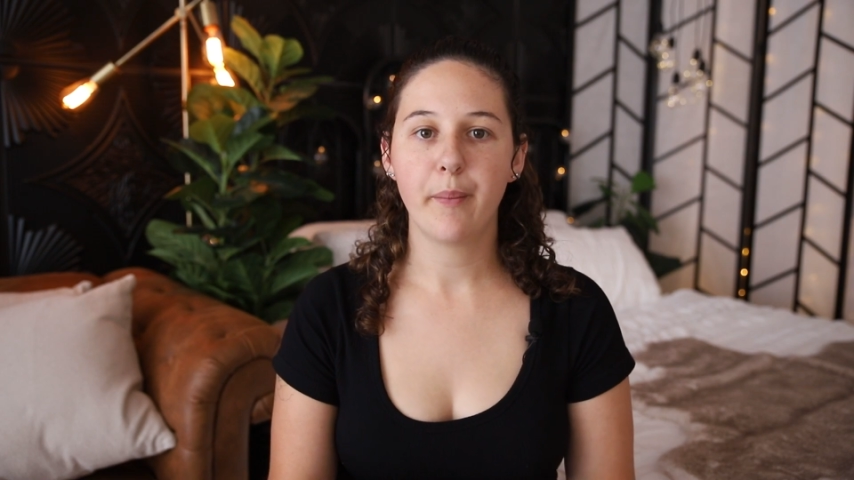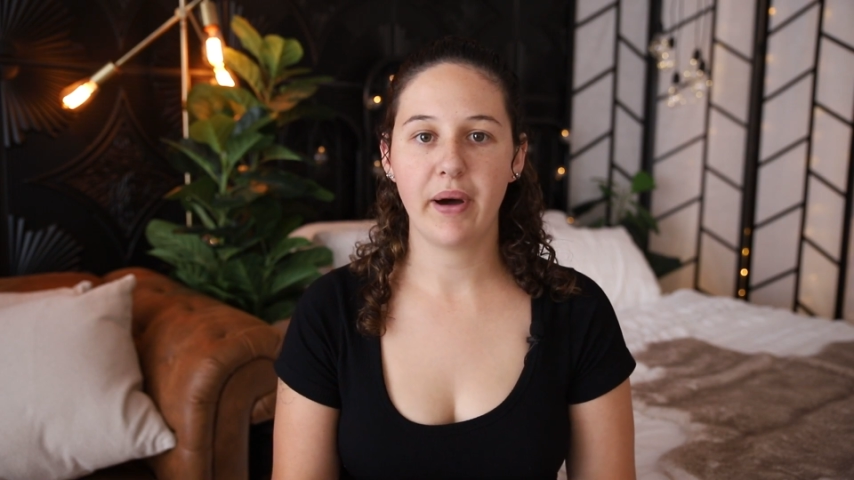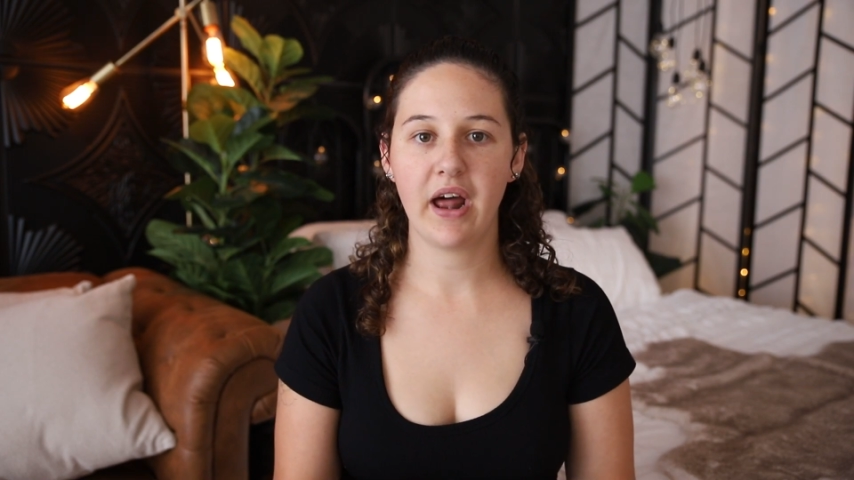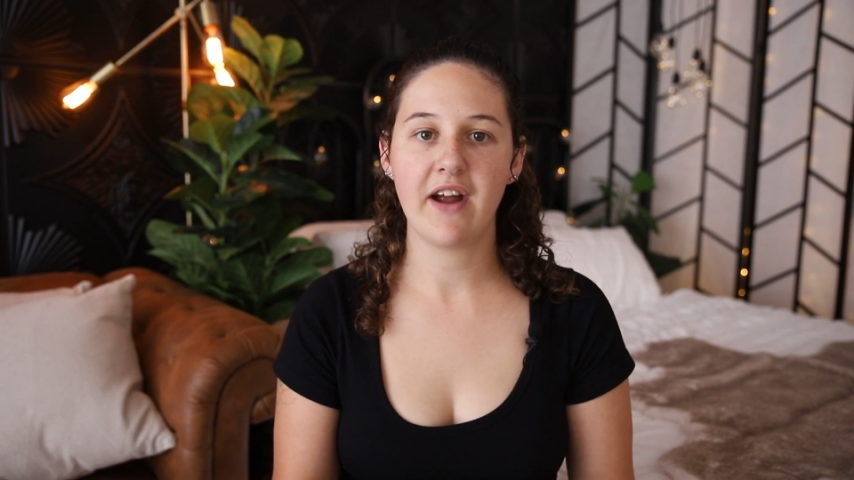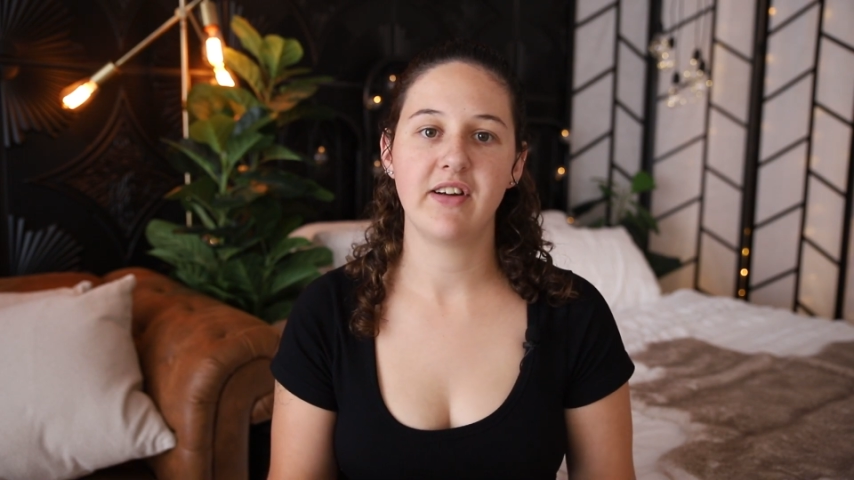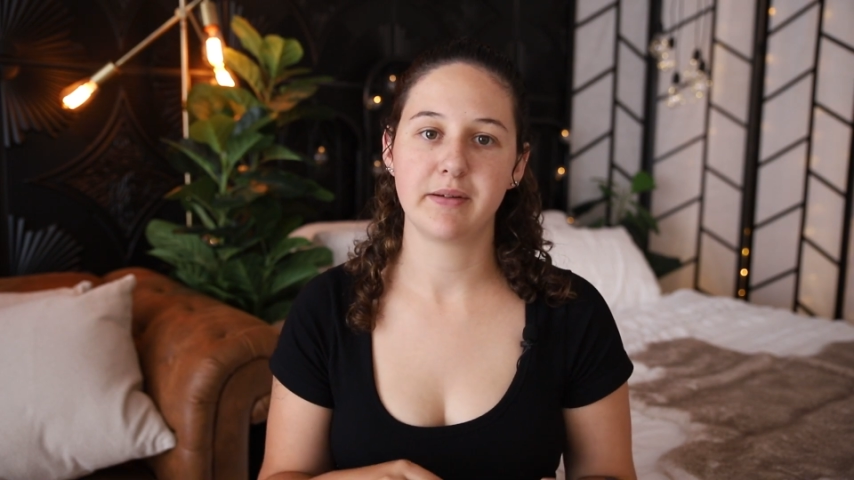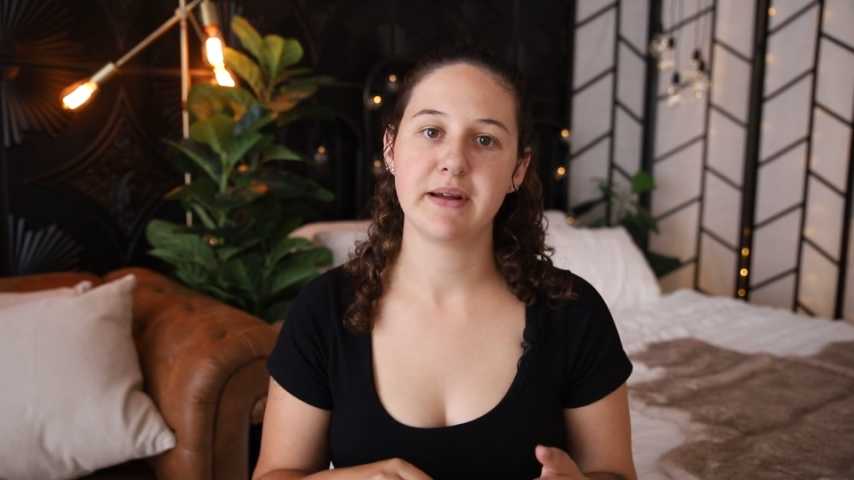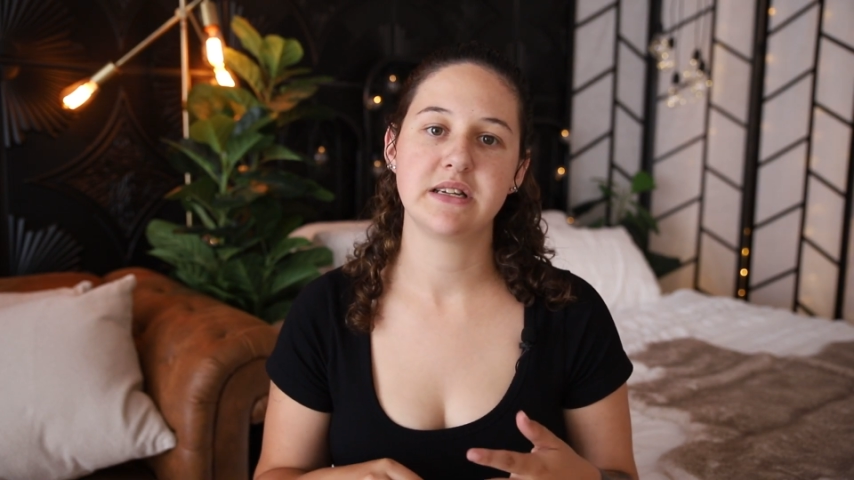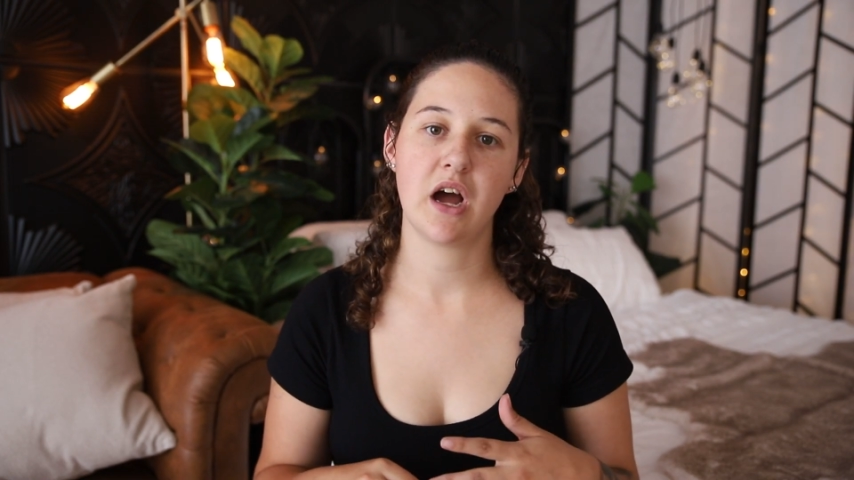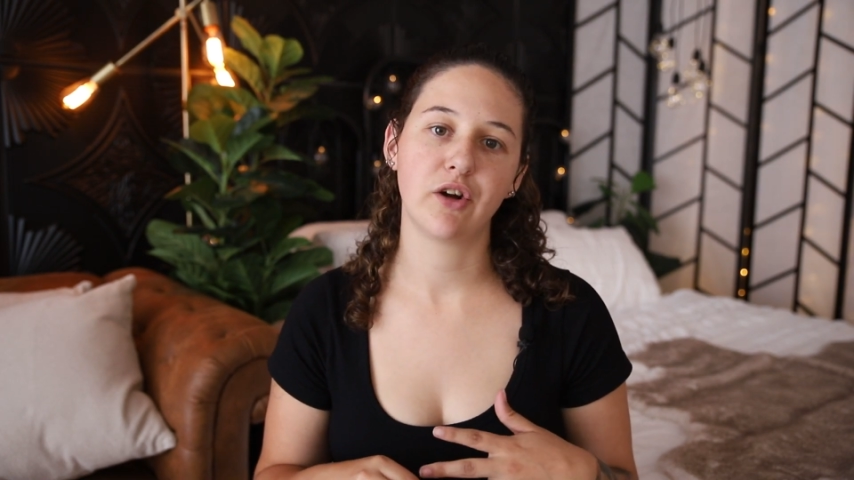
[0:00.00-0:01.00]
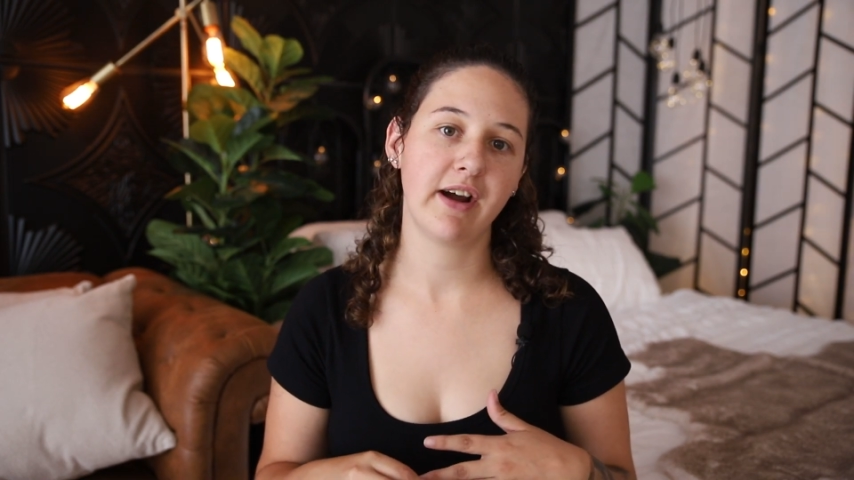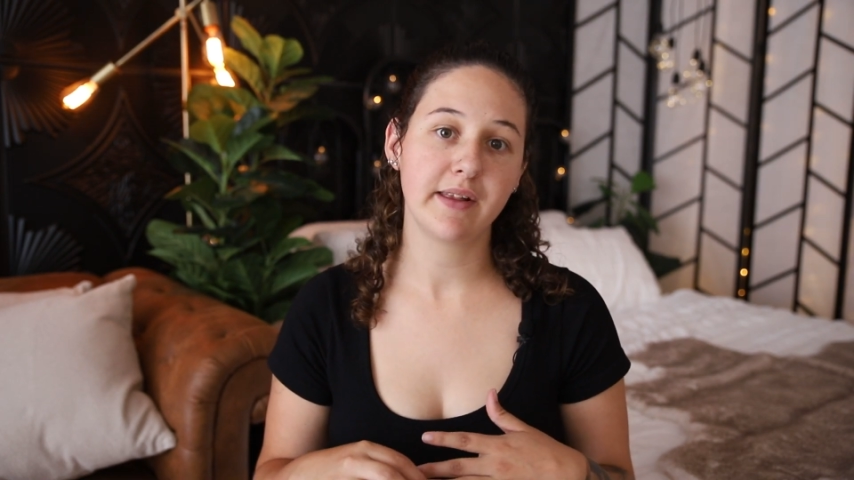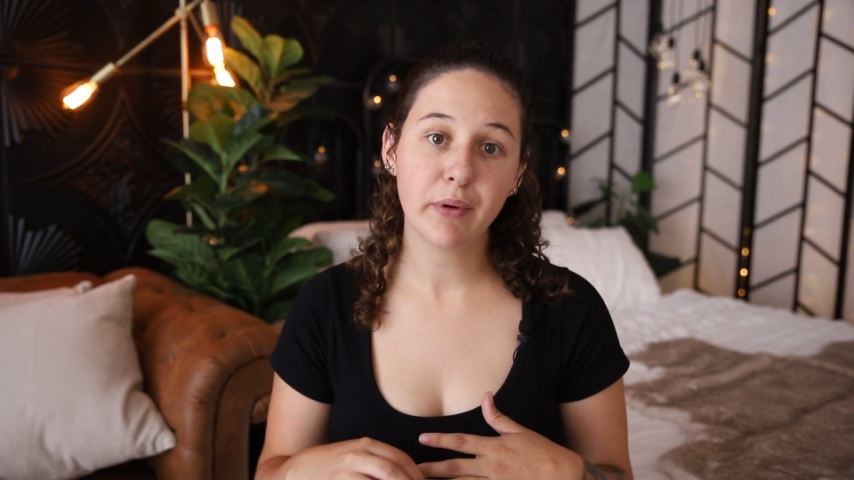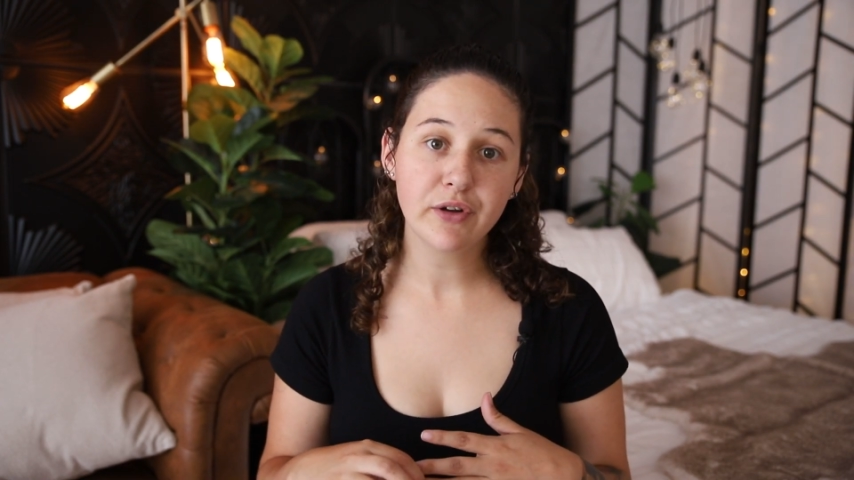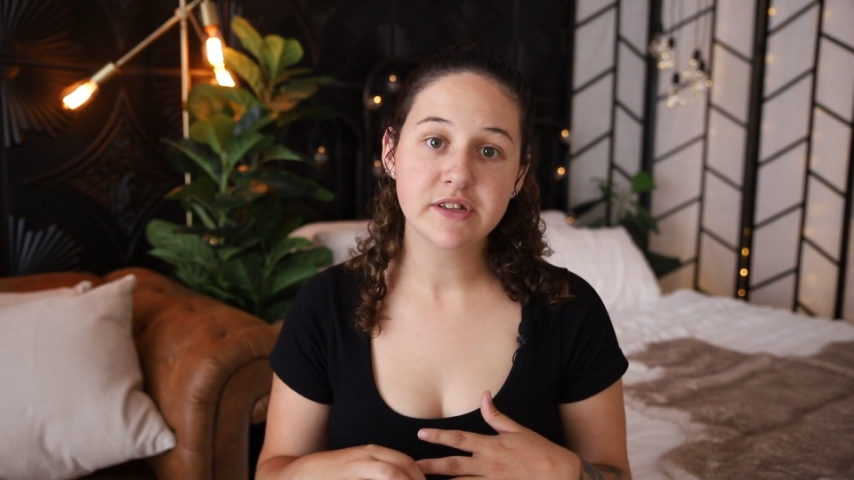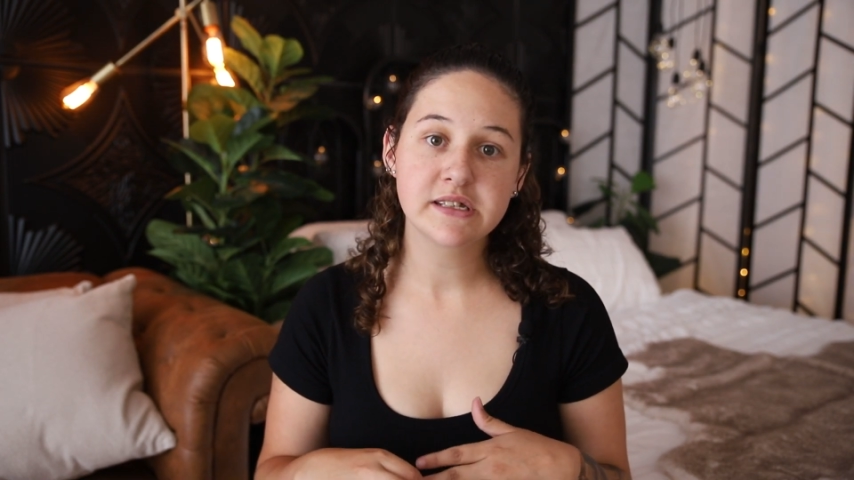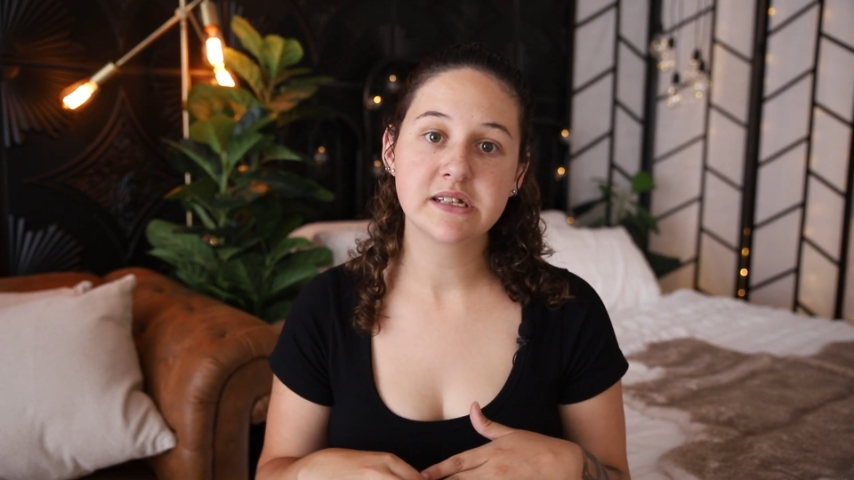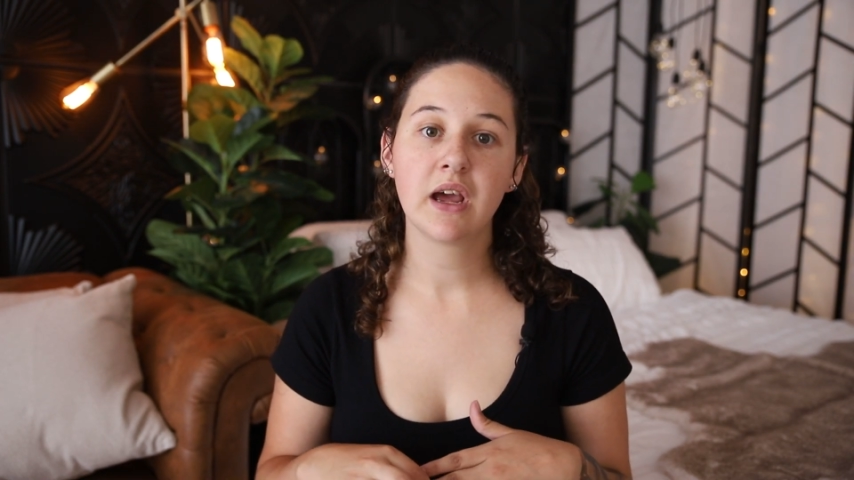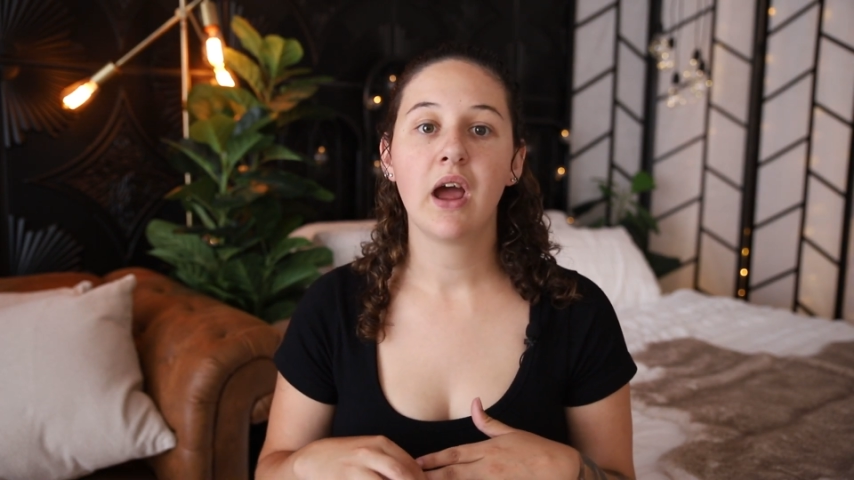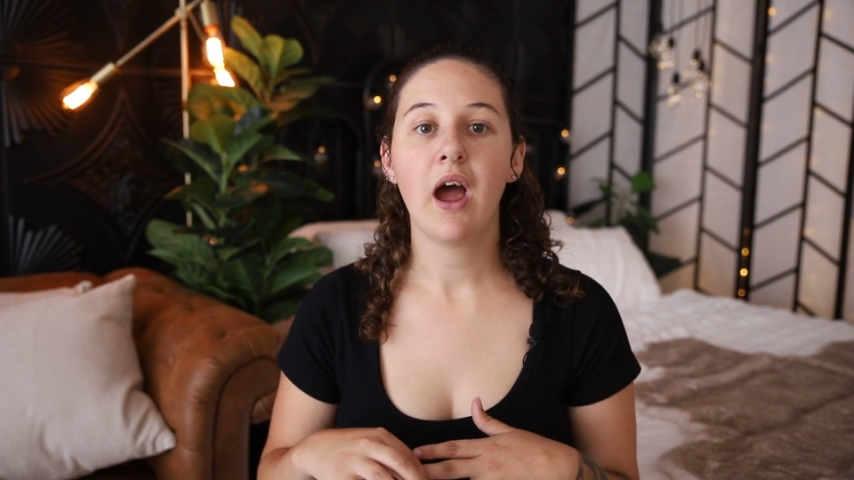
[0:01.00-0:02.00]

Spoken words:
but I recommend dark grey the most.